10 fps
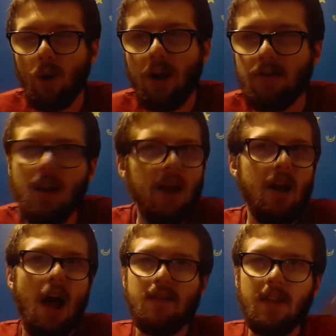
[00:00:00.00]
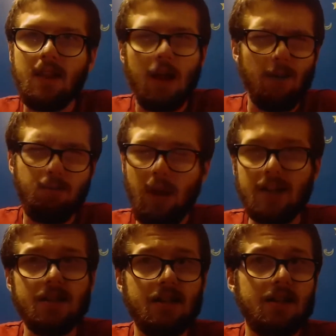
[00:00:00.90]
And I think the
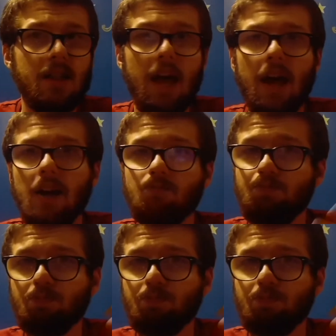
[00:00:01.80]
places they